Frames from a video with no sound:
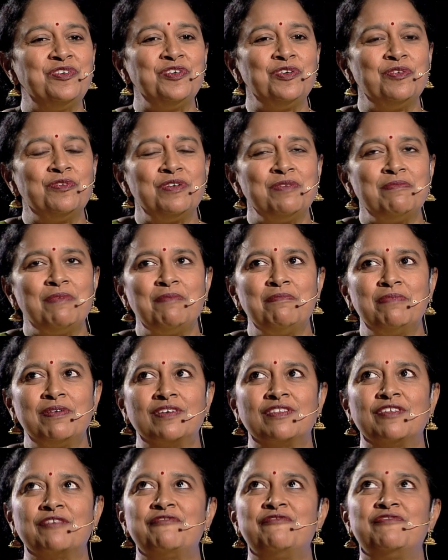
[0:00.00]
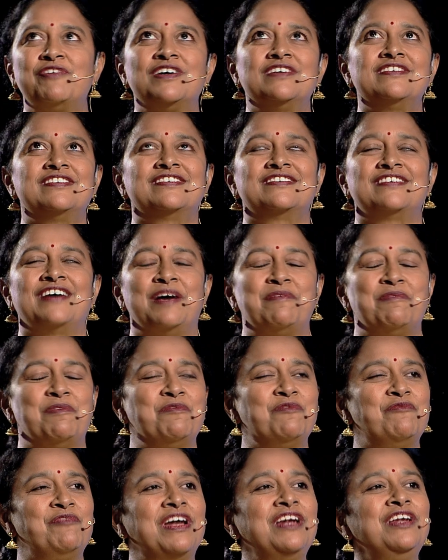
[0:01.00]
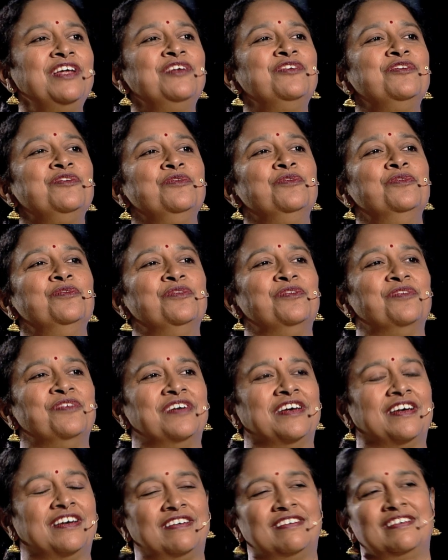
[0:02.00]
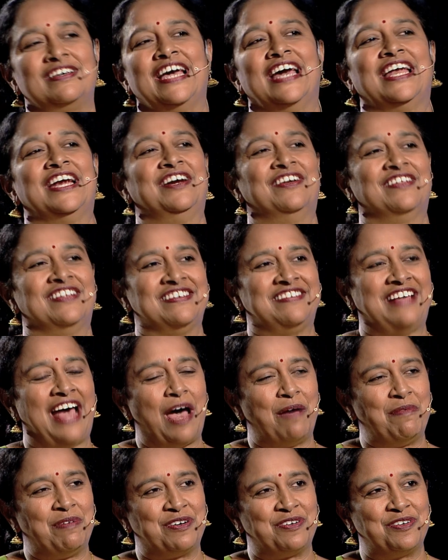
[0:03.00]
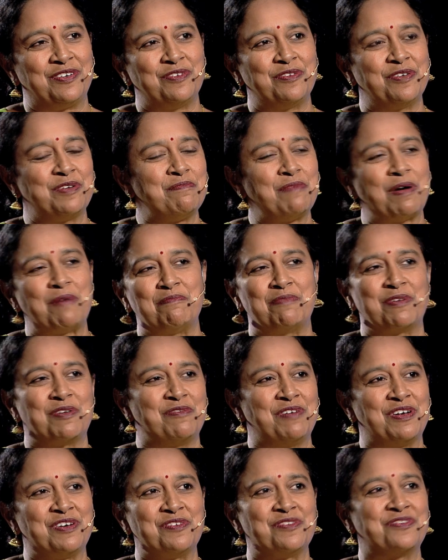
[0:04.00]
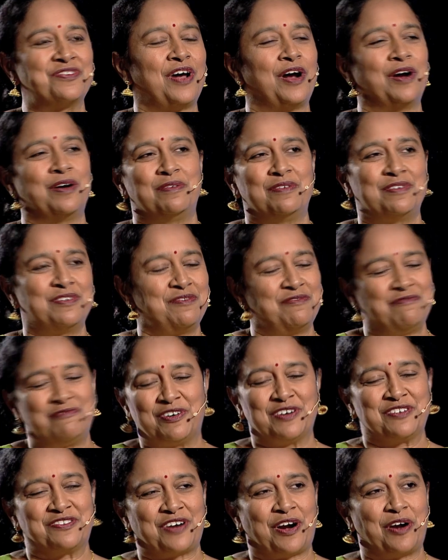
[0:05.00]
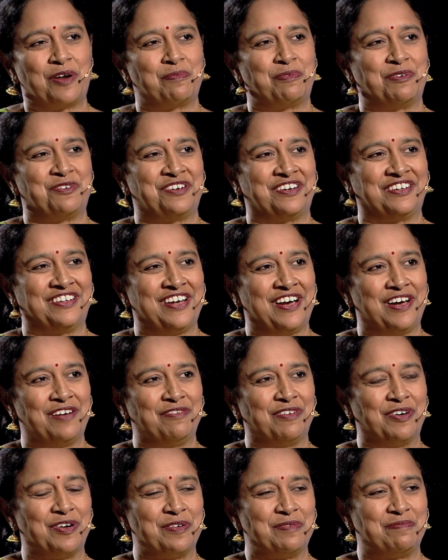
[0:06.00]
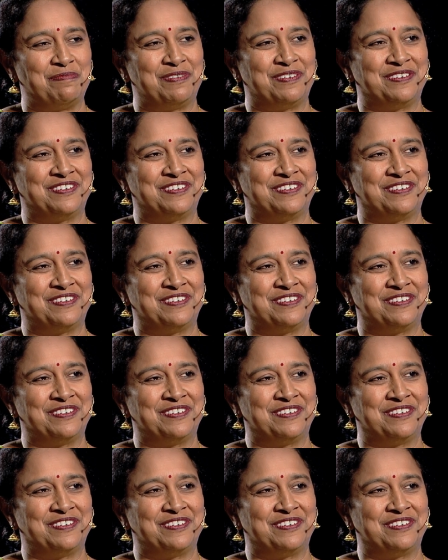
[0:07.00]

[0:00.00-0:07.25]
do you remember the first time, I mean, when did you get into this habit? Do you remember when you first started pushing the envelope?